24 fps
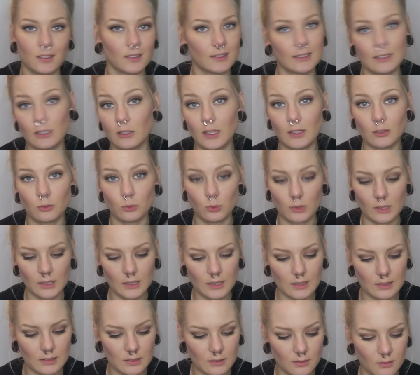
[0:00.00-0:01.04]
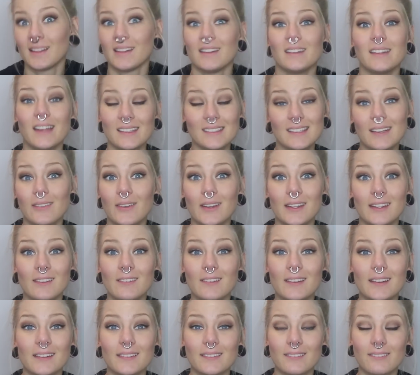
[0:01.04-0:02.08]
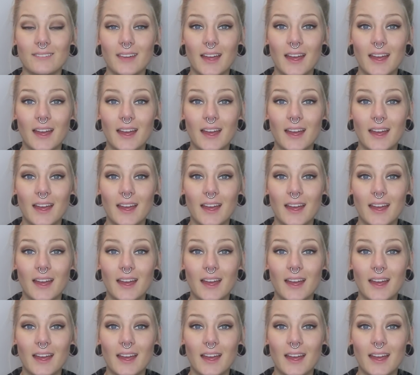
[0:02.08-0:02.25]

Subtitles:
So that's really easy. That's how I do it.